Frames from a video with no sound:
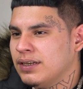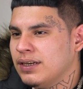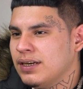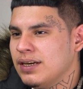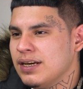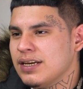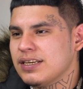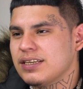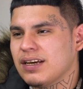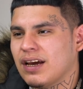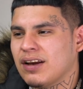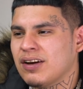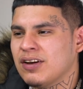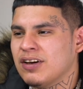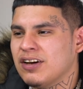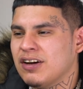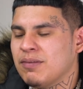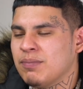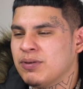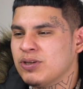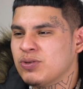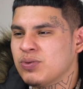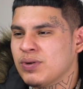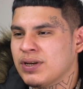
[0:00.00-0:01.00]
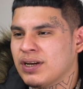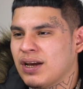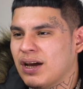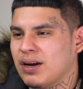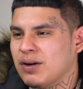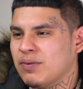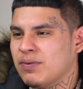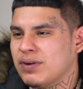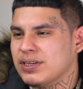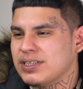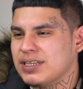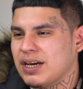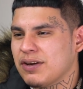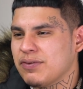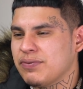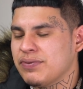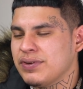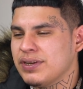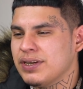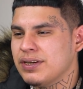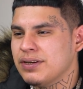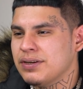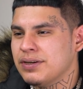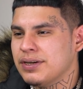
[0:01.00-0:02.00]
it's our love between all of us. I
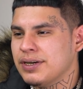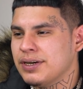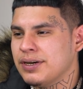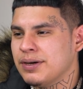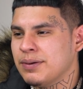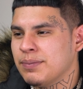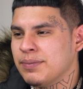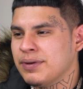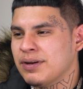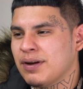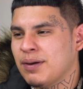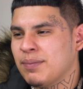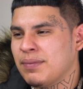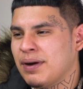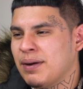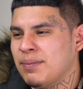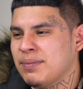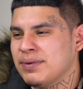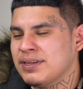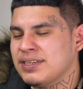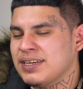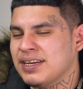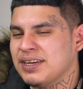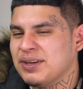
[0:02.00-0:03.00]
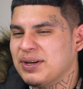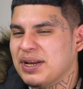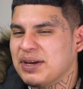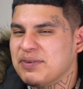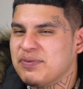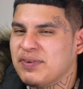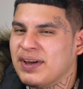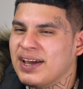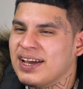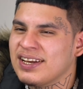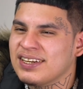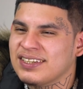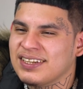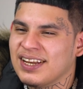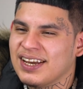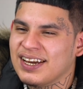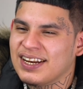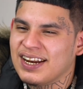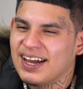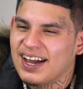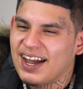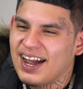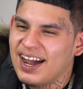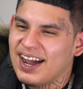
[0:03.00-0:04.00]
feel, I'm gonna tell you like Fast
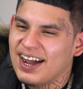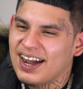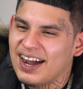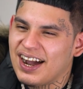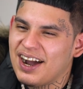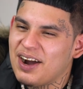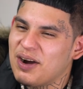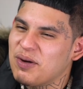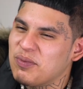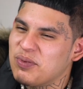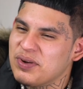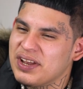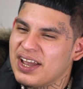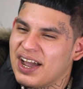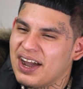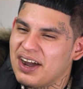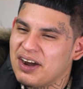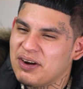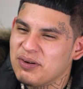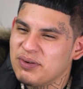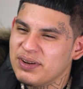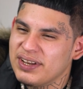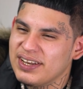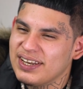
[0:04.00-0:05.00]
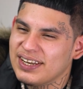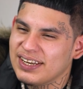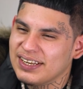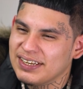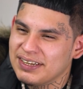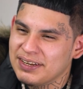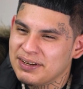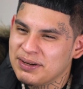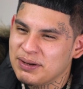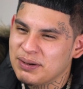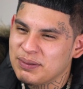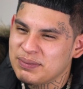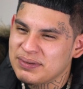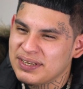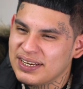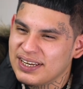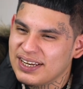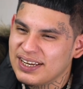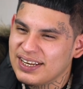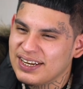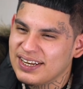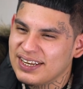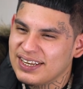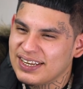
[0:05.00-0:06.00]
Lane. I hope we all win. You know what I'm
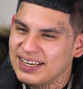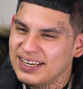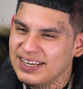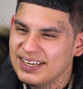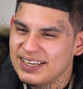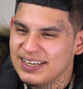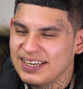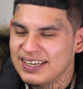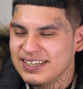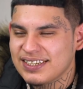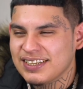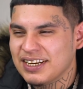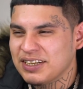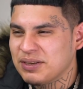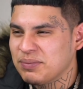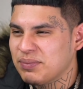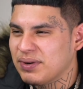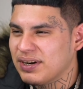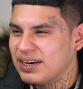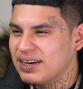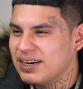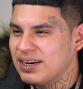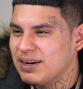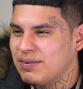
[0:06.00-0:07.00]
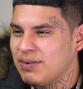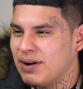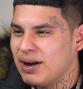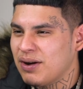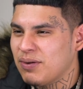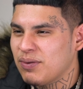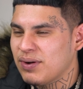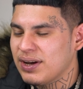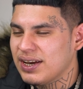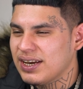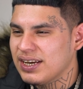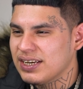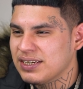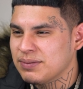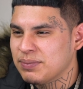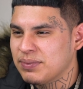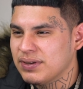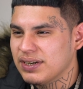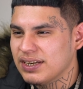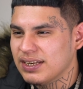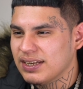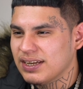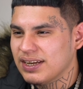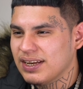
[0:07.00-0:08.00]
saying? It's nothing but love always.
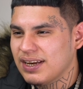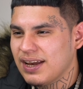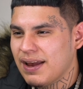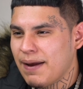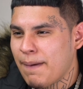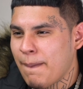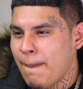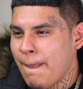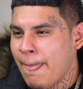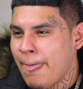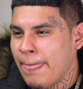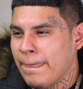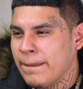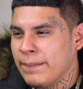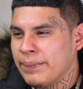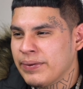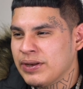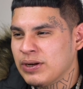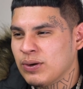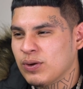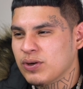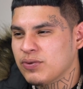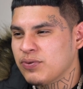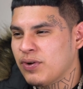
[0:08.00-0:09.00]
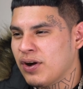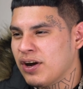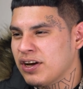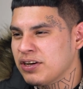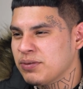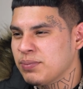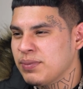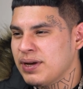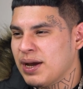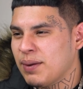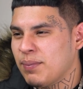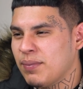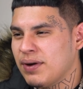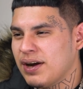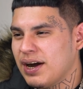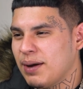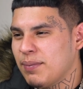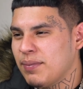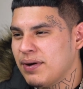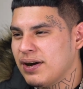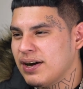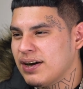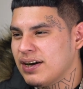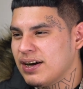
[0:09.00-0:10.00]
But as far as me, I'm
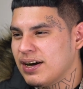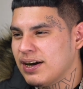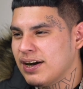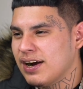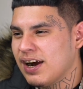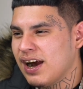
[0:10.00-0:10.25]
gonna